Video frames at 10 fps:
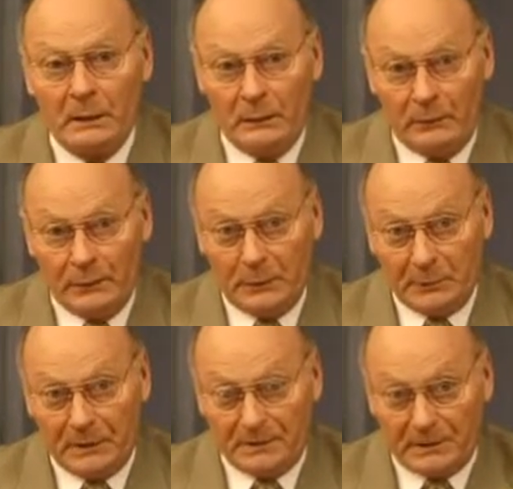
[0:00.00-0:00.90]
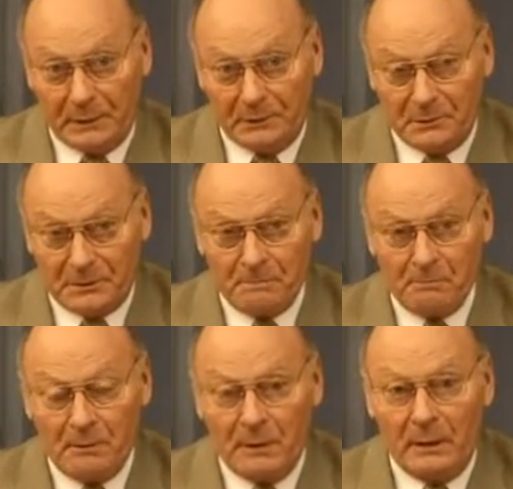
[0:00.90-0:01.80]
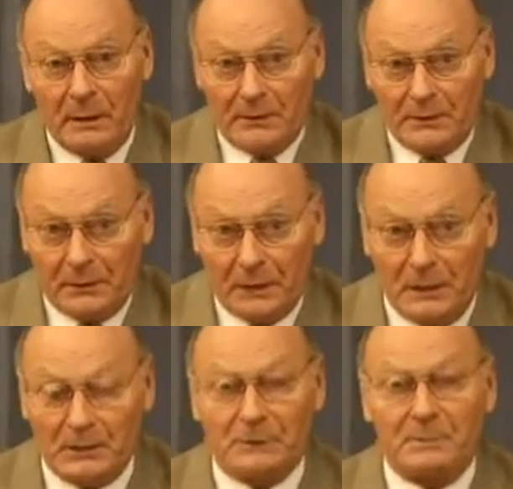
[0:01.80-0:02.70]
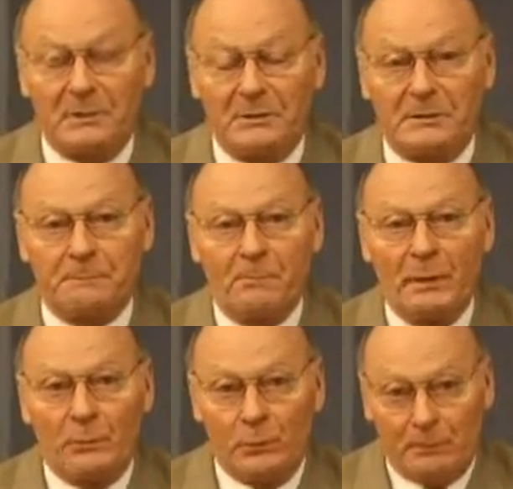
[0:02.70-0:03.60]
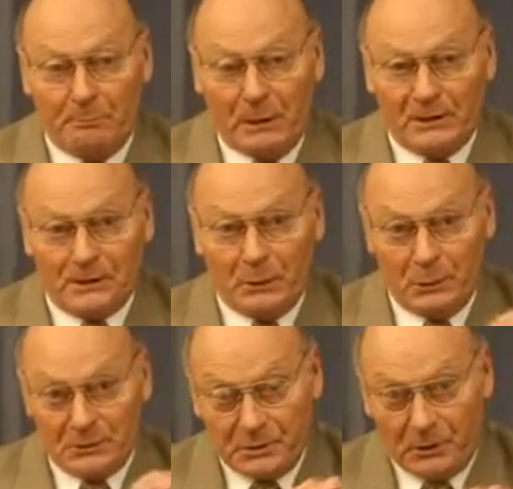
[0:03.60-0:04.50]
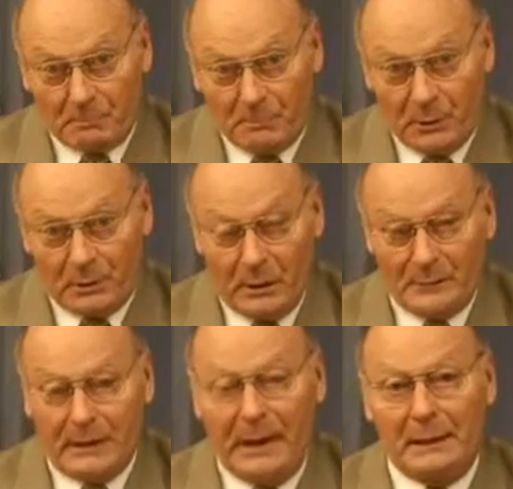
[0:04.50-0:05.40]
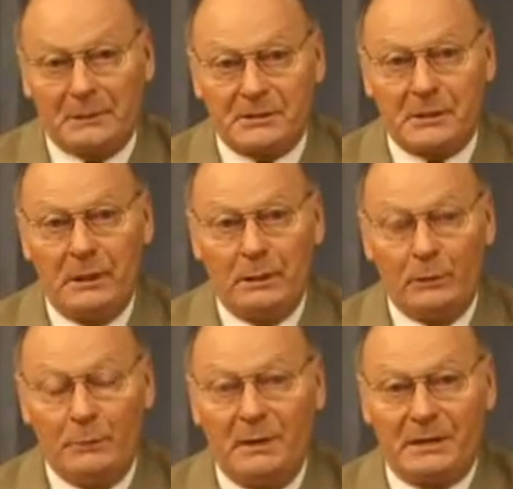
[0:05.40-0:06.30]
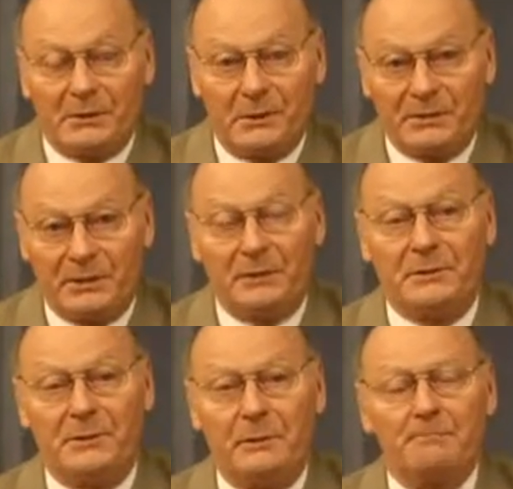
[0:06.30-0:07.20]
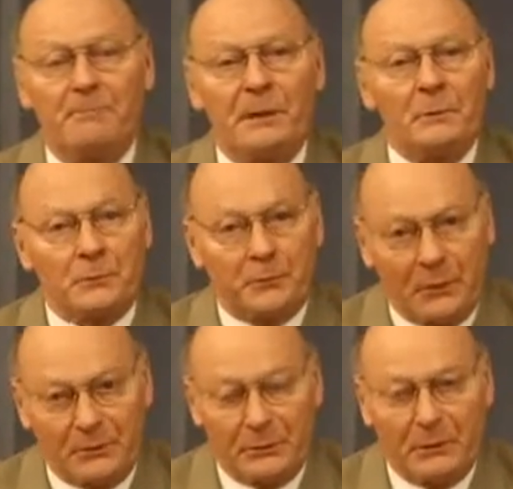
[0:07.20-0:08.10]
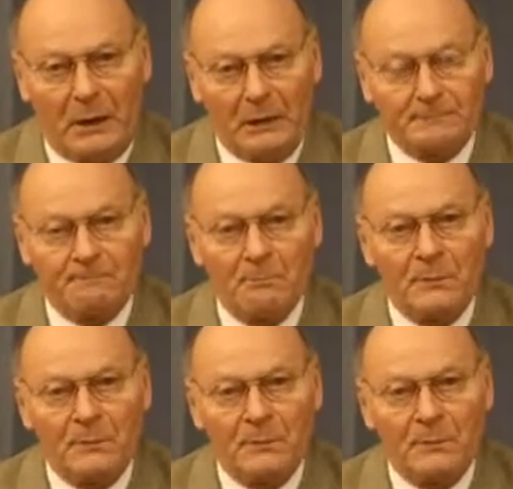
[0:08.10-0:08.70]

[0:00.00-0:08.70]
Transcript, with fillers: if we read things in the Gospels, we must go to the book of Acts. We must continue further on